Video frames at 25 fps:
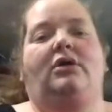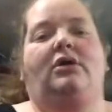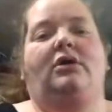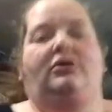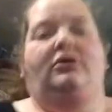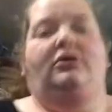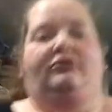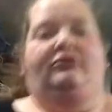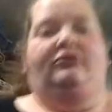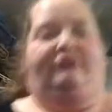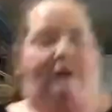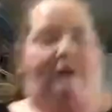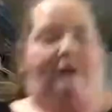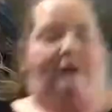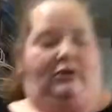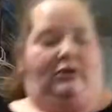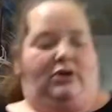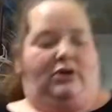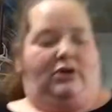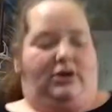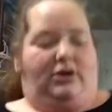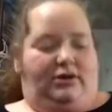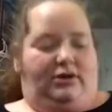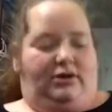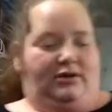So
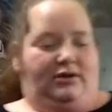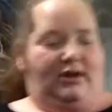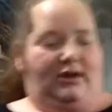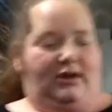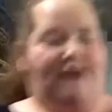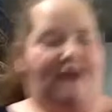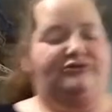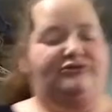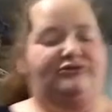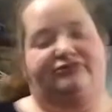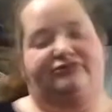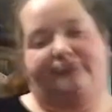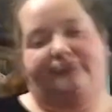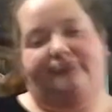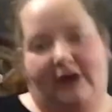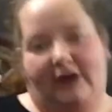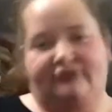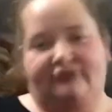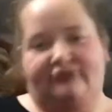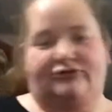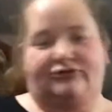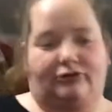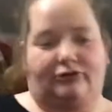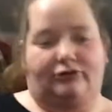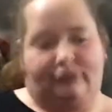I just forgot to
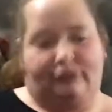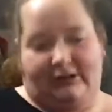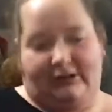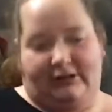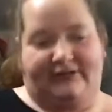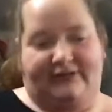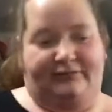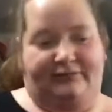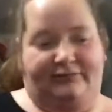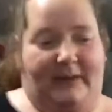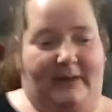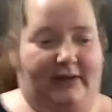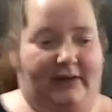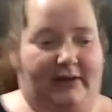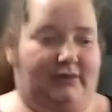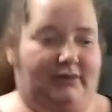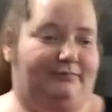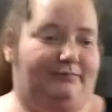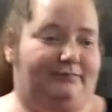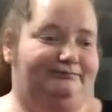turn the lights back up.